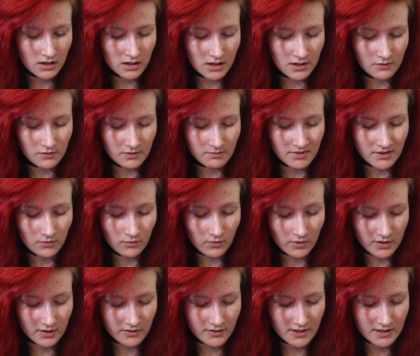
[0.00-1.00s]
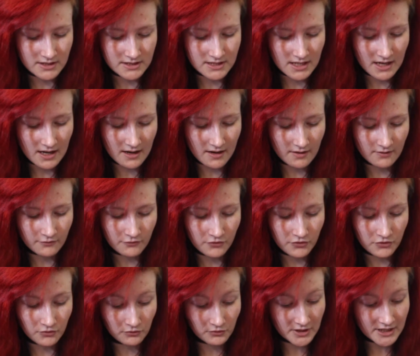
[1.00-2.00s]
it would be worth it to have
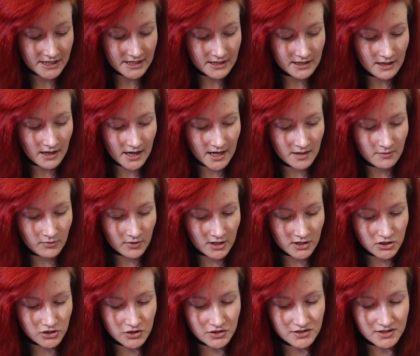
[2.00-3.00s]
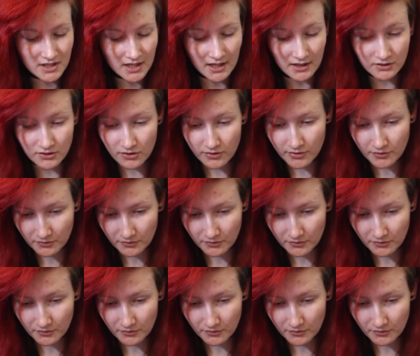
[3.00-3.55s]
3 eye brushes and